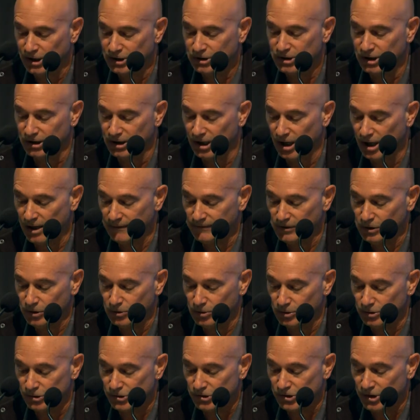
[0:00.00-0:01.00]
to
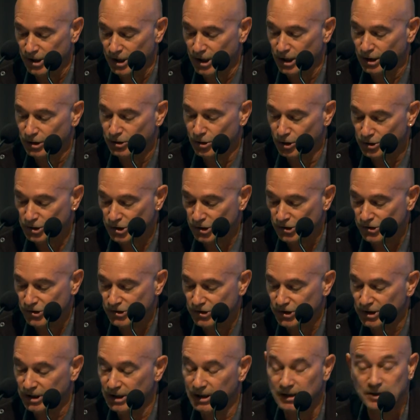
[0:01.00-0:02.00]
livelihoods, not
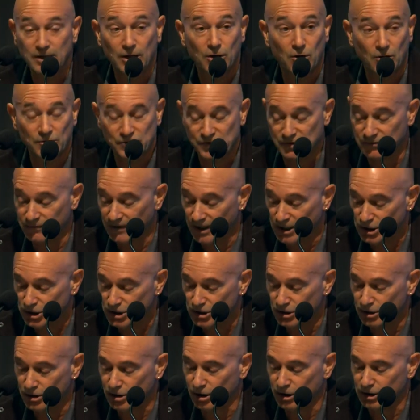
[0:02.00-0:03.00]
just in the
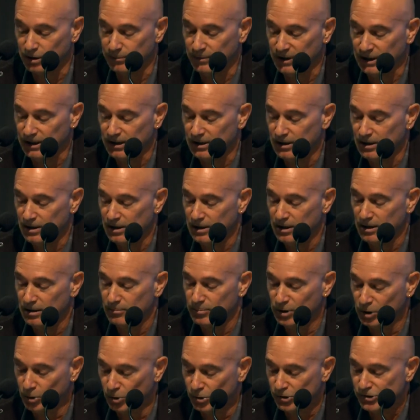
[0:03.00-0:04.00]
conservation economy,
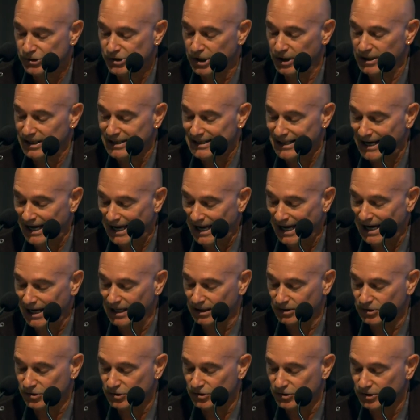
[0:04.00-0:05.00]
but also in the
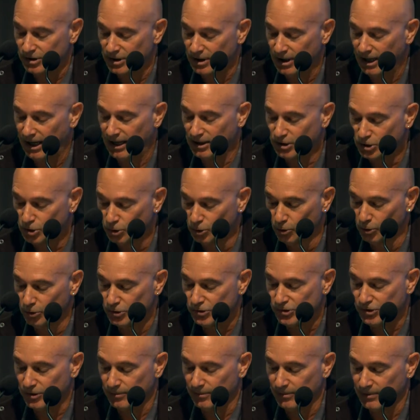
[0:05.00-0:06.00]
arts and
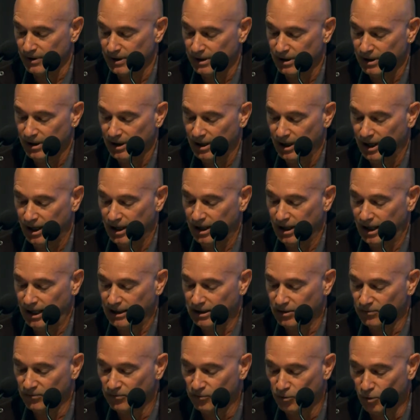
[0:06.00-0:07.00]
tourism and
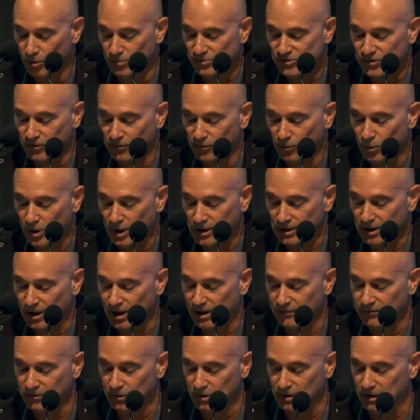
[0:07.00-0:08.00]
in forms of
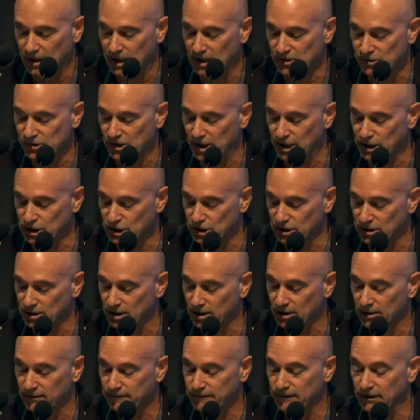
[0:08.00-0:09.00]
wildlife utilisation
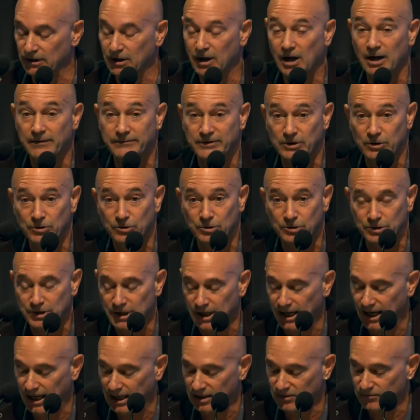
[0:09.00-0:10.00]
for livelihood
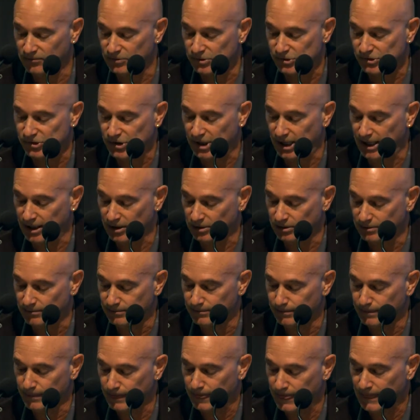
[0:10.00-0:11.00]
and for sale.
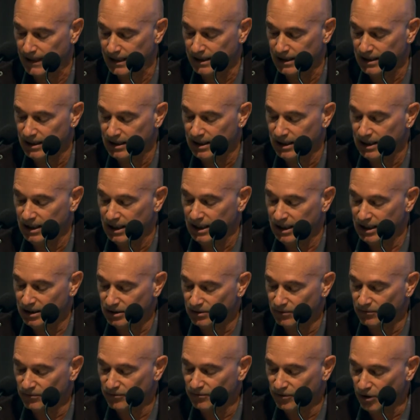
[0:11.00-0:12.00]

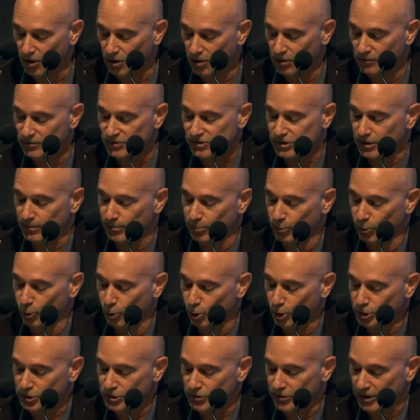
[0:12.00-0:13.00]
It involves a
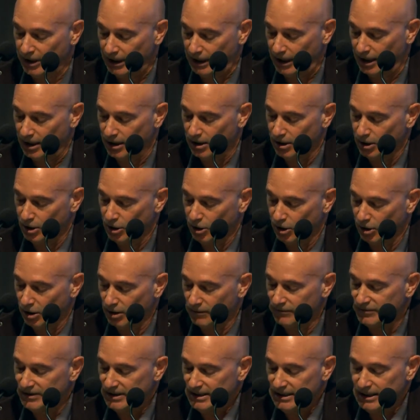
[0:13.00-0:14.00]
broadening
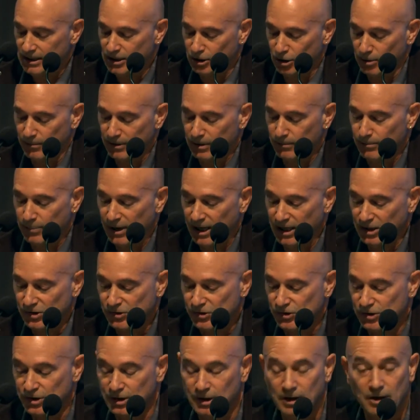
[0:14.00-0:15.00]
of the economic
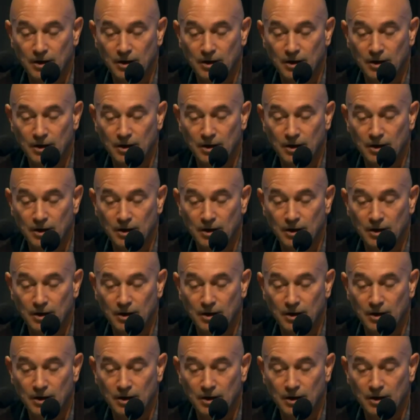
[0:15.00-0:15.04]
base